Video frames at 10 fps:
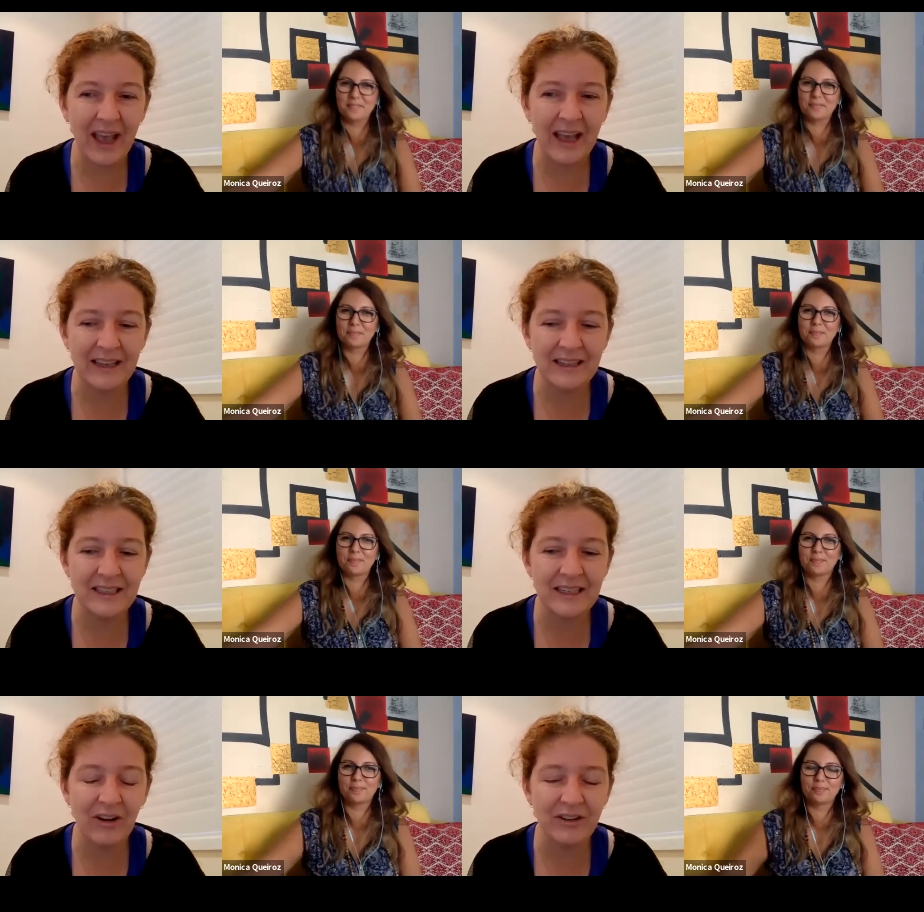
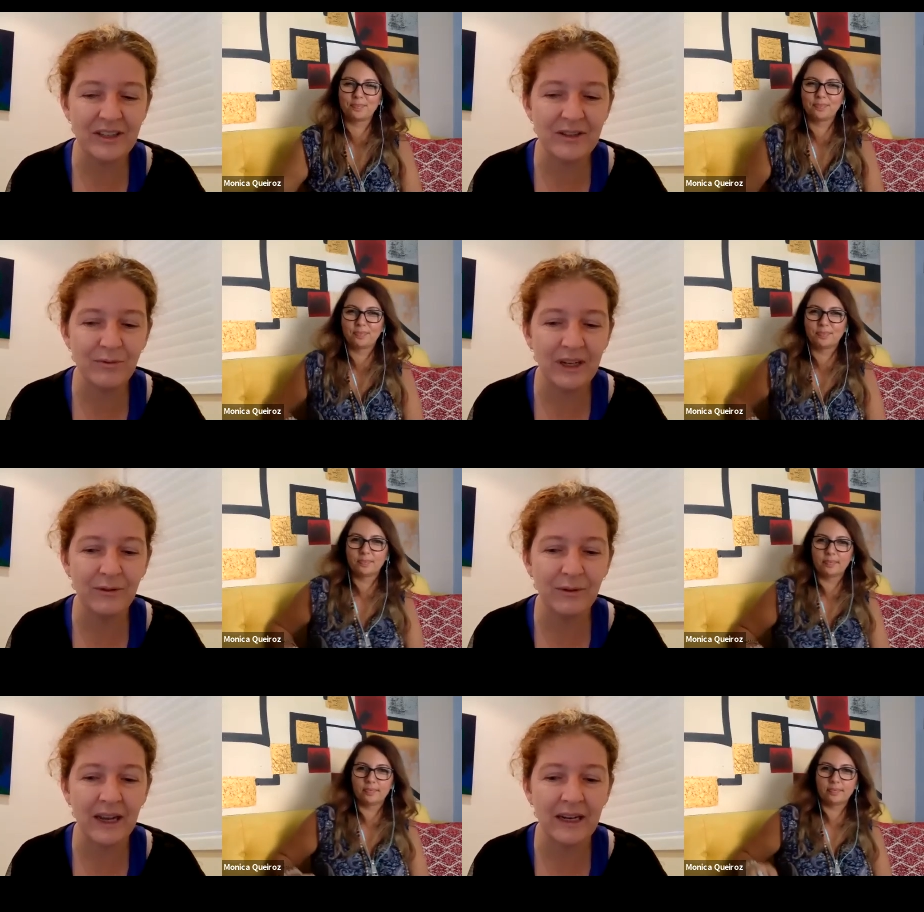Speaker 1: and i'll just
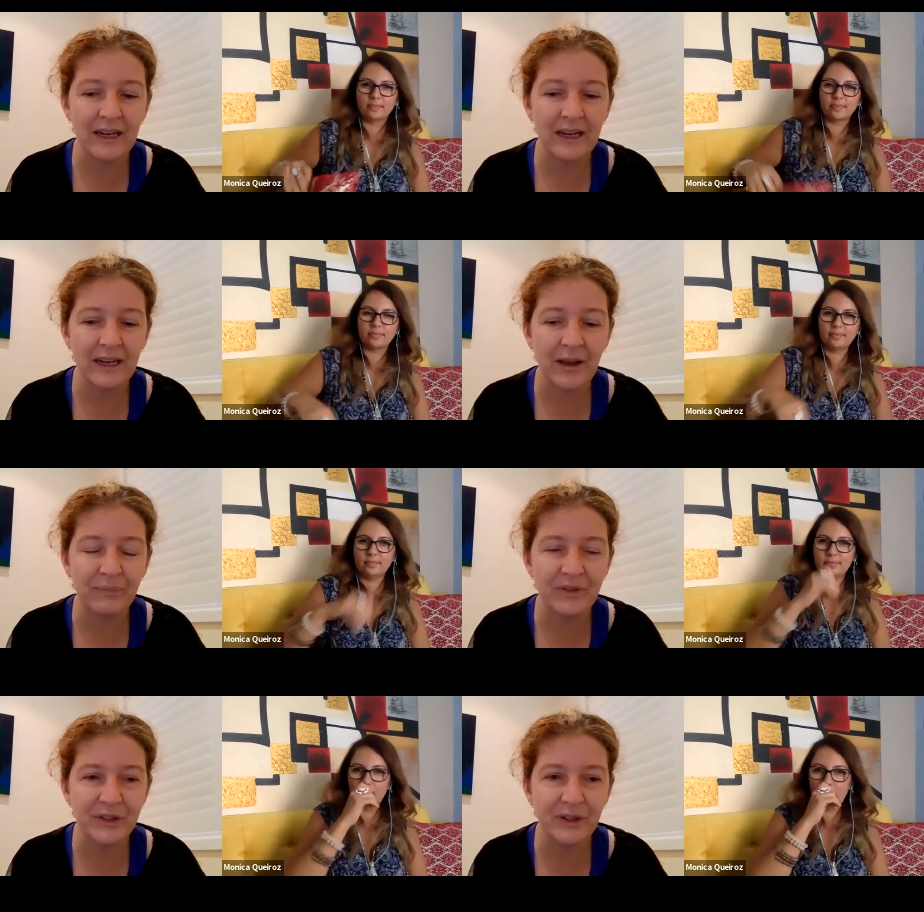reiterate it's
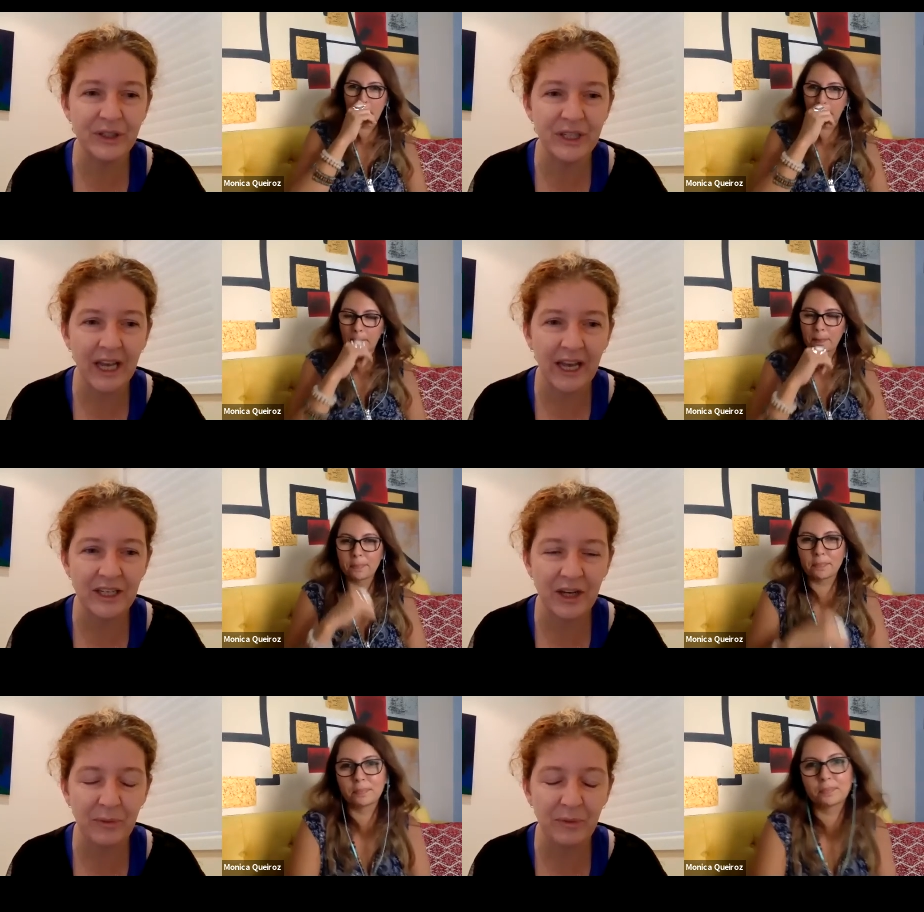um, to, to
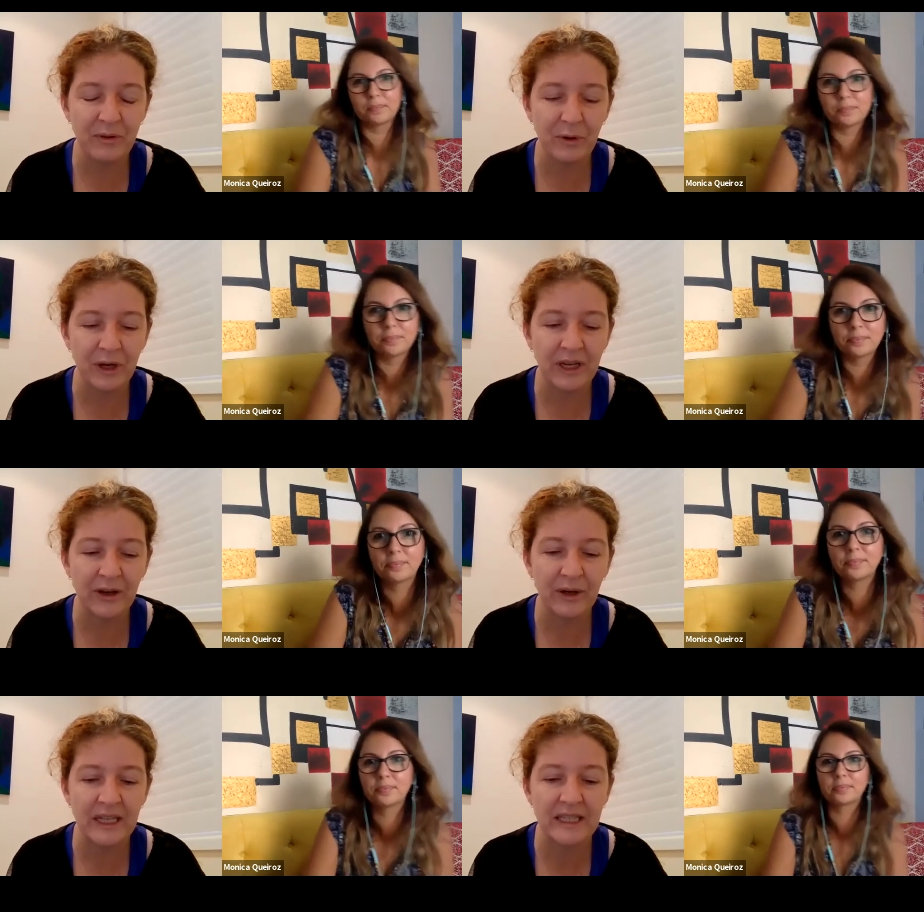catch up with monica
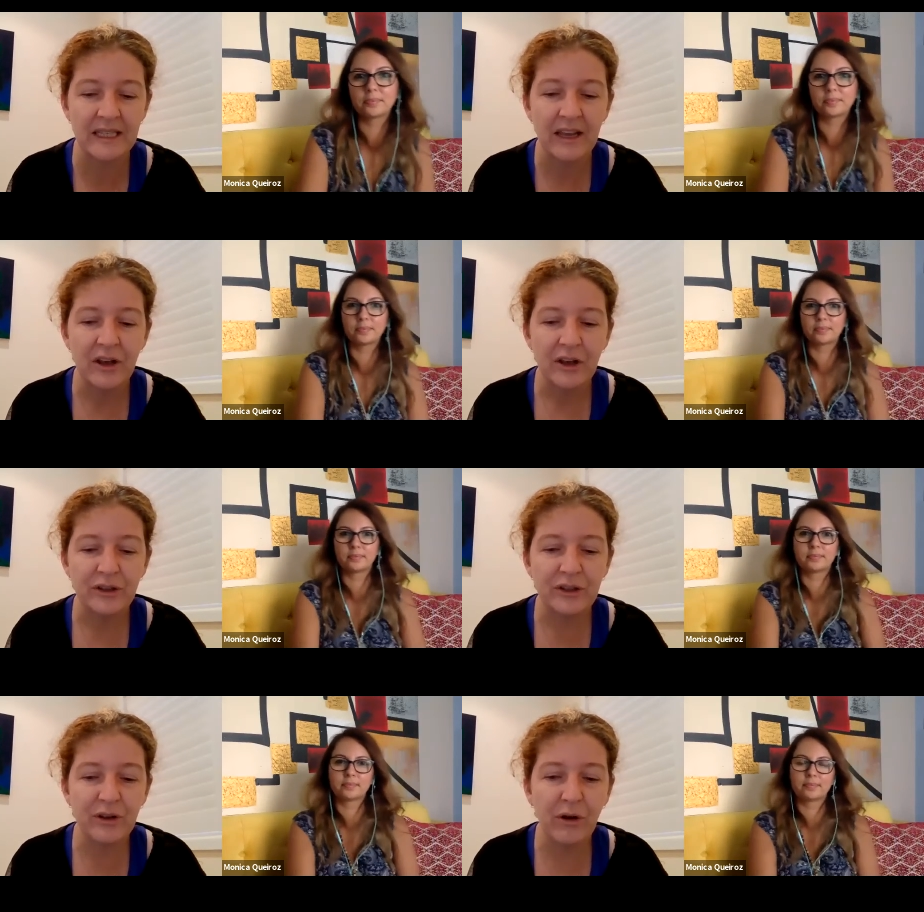it's
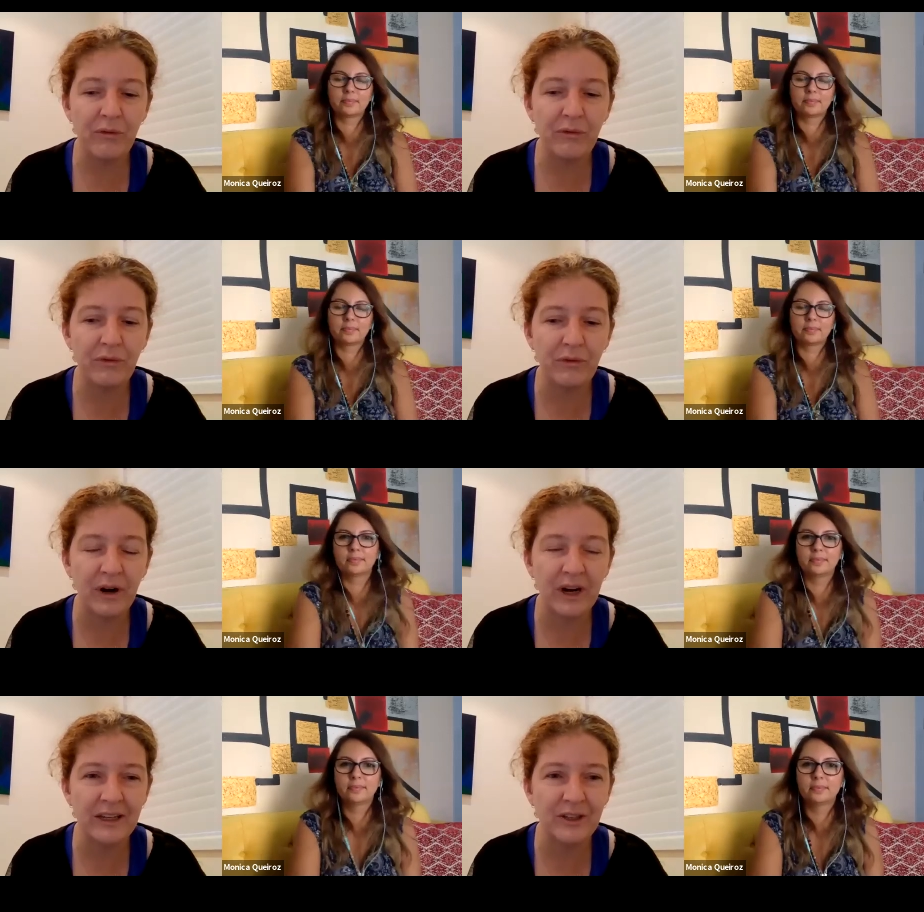
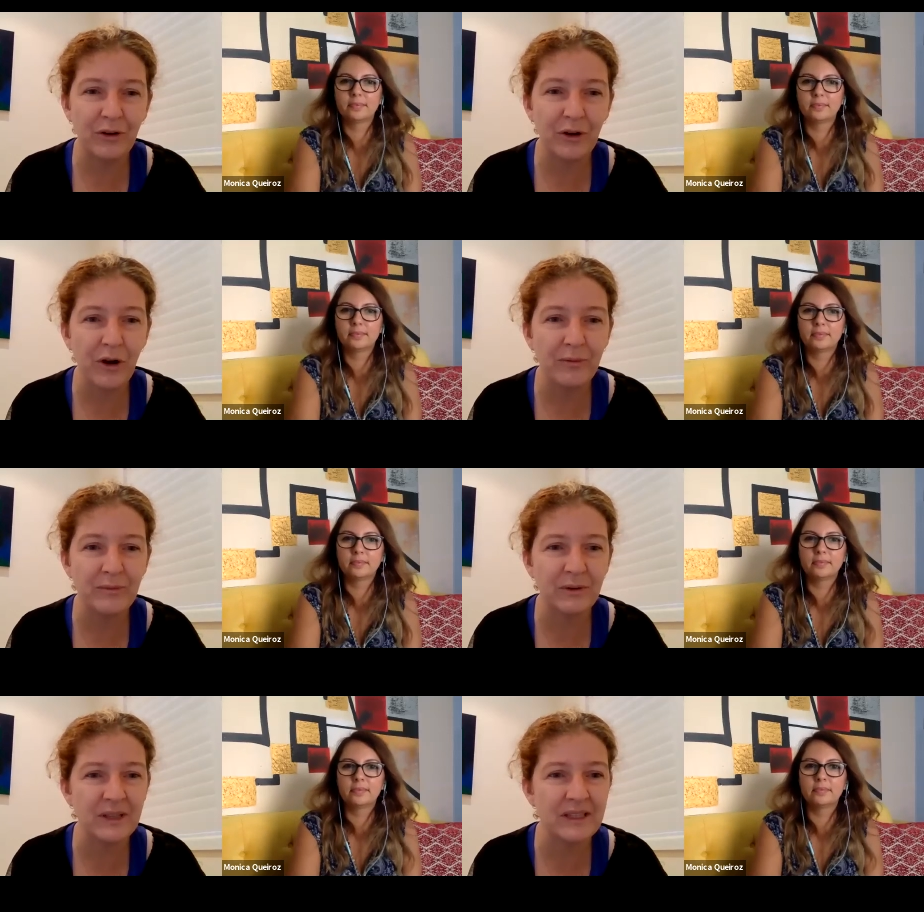soulfree.com
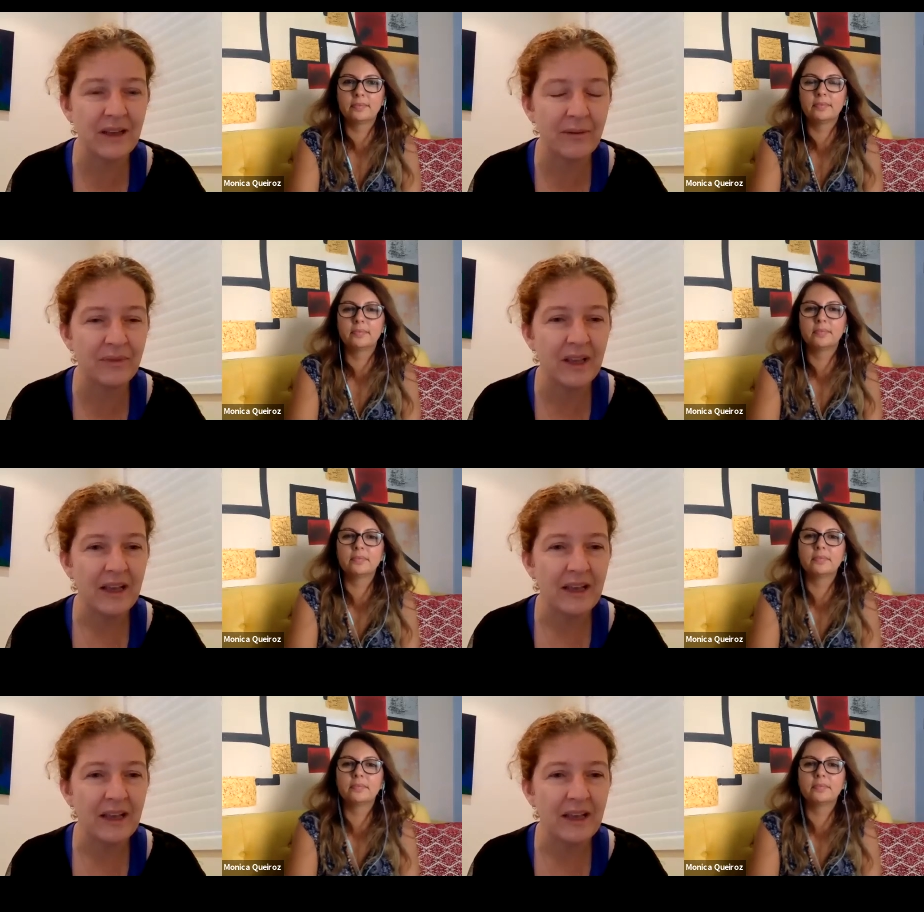so it's um,